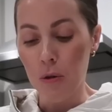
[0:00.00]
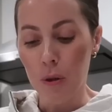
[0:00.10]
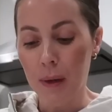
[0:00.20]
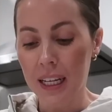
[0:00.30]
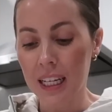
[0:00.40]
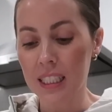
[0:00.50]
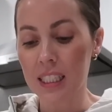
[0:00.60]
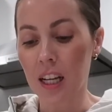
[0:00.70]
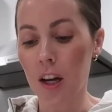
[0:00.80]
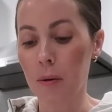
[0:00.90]
We're making
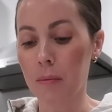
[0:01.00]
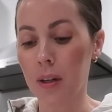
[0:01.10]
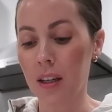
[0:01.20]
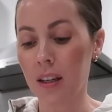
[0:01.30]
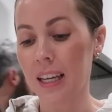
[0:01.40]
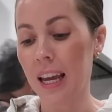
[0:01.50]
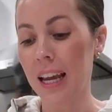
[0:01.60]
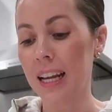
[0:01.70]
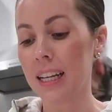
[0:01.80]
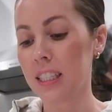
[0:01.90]
some like,
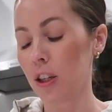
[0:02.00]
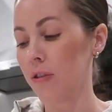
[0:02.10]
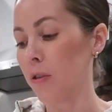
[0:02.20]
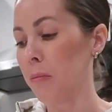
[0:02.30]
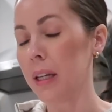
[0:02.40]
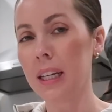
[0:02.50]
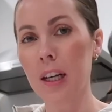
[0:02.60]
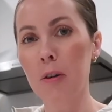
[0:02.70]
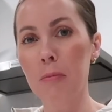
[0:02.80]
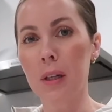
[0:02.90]
eggs over
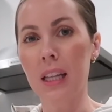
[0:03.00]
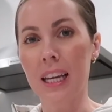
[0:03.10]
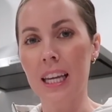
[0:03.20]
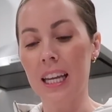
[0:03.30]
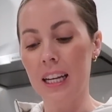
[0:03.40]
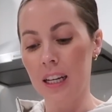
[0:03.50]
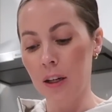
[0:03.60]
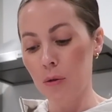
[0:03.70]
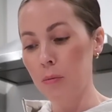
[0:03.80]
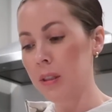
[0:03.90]
medium, but like in
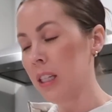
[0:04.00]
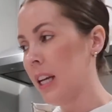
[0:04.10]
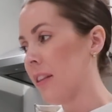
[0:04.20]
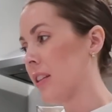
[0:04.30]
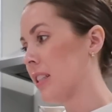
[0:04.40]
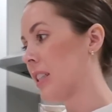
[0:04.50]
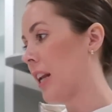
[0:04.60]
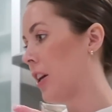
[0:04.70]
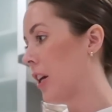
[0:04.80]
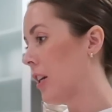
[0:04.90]
the
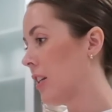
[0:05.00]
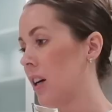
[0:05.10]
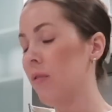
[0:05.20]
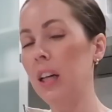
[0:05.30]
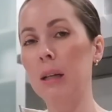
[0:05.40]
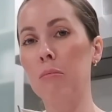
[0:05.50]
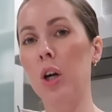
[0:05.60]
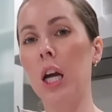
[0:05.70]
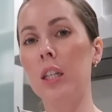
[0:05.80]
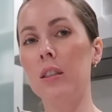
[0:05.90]
center of like
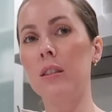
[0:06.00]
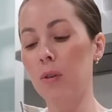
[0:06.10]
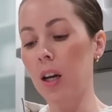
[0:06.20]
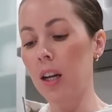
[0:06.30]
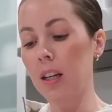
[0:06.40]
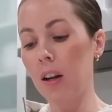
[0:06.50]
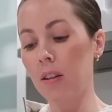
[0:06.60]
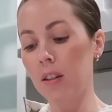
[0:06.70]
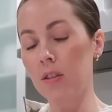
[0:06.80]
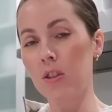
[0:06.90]
bread. We're cutting out a
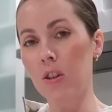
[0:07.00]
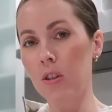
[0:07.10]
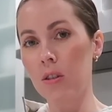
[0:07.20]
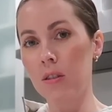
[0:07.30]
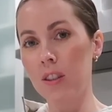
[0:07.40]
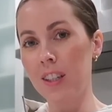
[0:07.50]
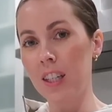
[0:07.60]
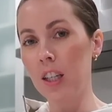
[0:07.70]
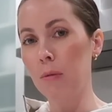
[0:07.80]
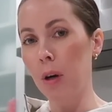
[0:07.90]
little circle
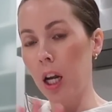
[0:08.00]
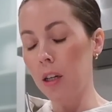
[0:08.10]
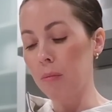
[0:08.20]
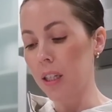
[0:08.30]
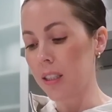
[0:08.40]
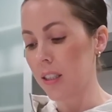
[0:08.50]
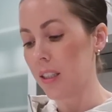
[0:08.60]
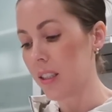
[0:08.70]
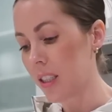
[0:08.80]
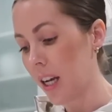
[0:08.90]
in the bread and placing
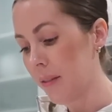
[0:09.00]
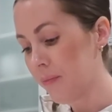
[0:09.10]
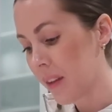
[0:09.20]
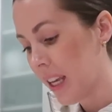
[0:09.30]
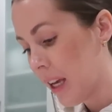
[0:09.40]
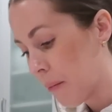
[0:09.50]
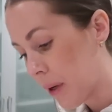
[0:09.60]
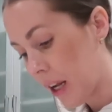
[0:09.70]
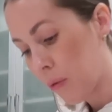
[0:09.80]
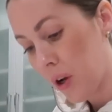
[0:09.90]
it inside.
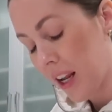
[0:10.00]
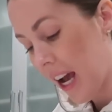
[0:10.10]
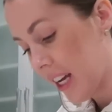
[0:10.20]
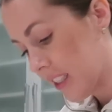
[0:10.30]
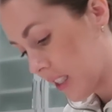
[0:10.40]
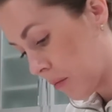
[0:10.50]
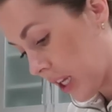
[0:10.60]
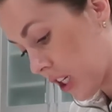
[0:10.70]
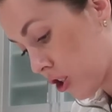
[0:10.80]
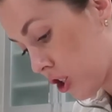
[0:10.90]
But I want to add some
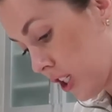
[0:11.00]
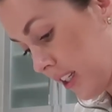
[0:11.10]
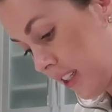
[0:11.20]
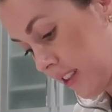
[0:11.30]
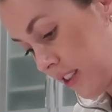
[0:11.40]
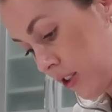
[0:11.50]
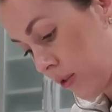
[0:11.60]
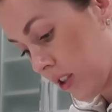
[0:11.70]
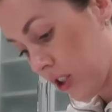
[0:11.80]
like cheese to it